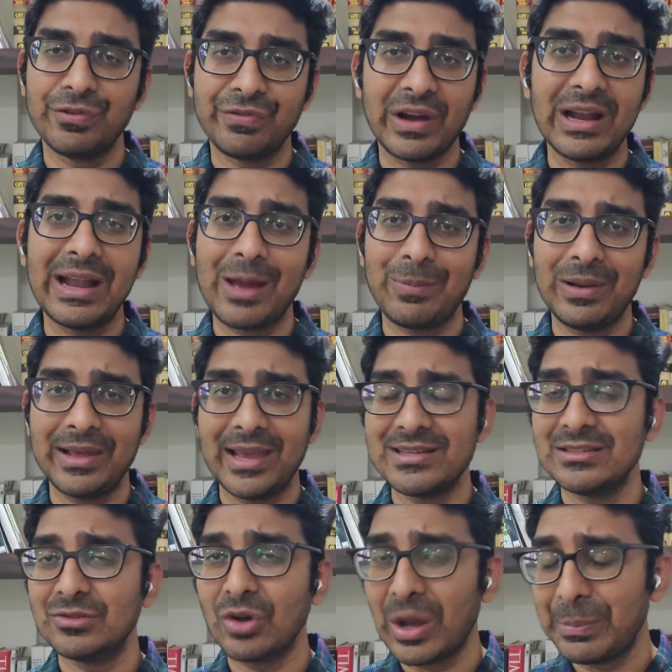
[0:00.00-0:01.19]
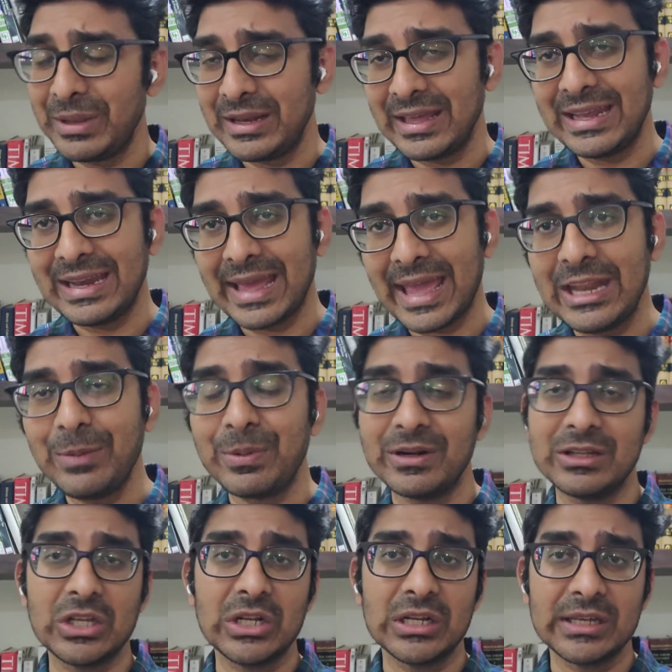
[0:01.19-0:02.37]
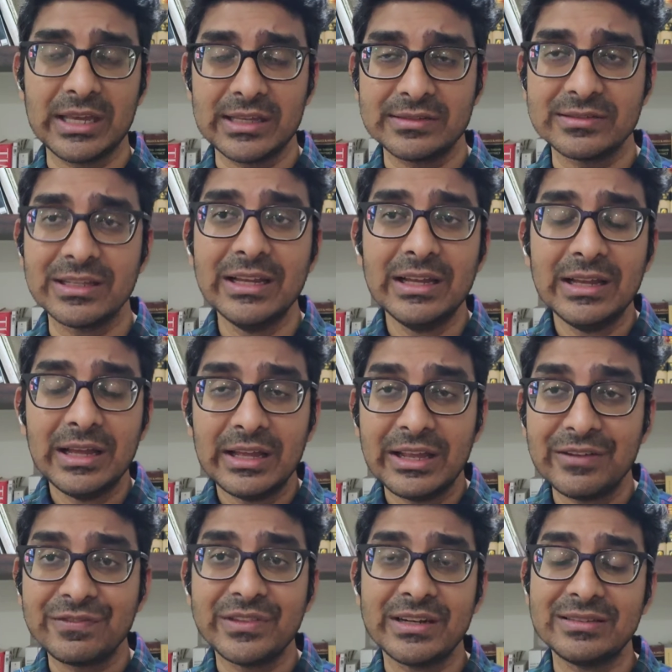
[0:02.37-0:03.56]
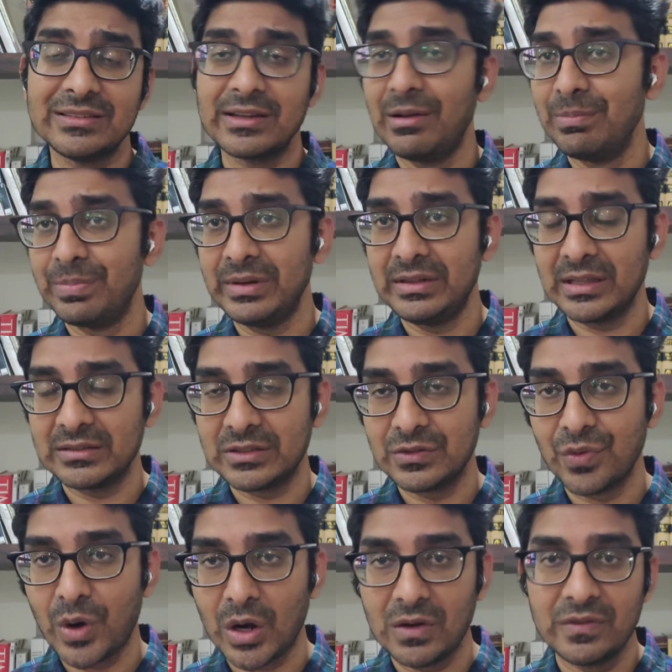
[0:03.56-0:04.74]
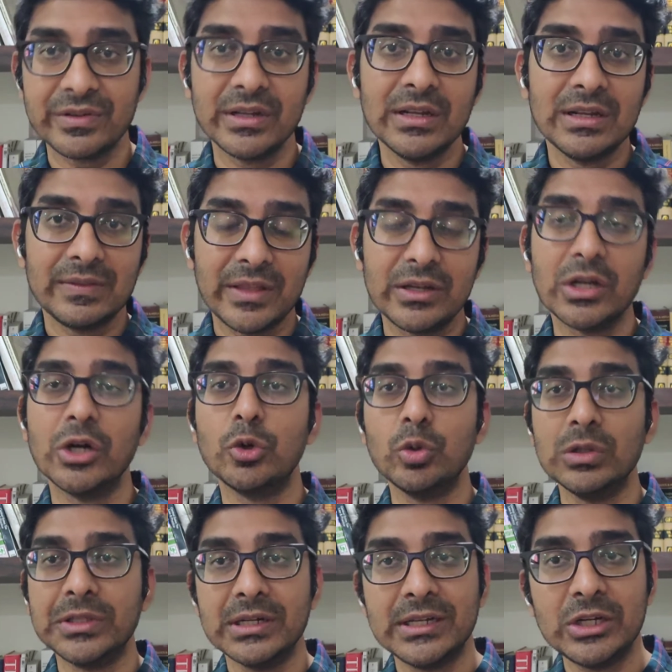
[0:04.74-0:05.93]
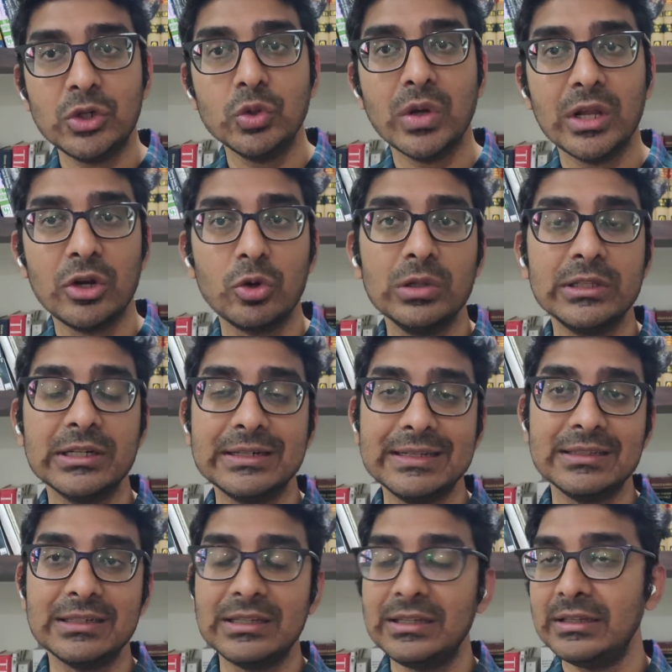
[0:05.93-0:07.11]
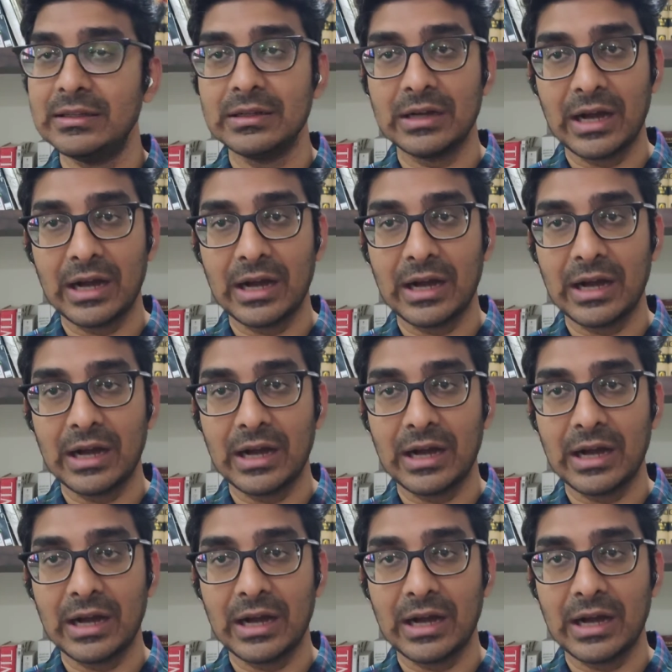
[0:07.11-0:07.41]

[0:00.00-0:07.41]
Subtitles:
filed applications. I mean, in any particular case, if there is a company that's involved, then a Rule 32 and Rule 33